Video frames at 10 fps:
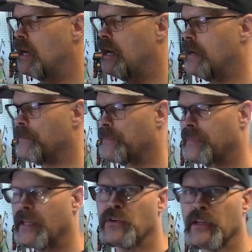
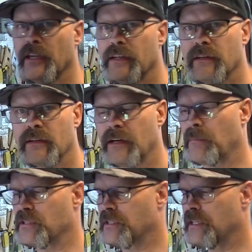And you can get
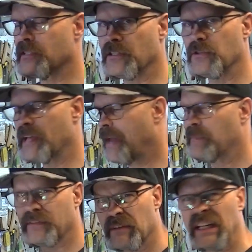a bunch of these to do
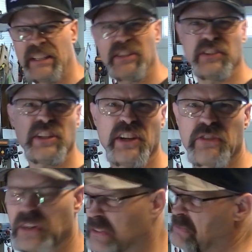that. But this is a
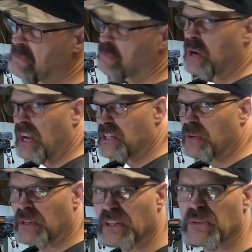different
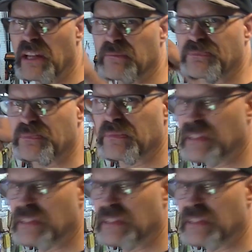project. We're going to do that.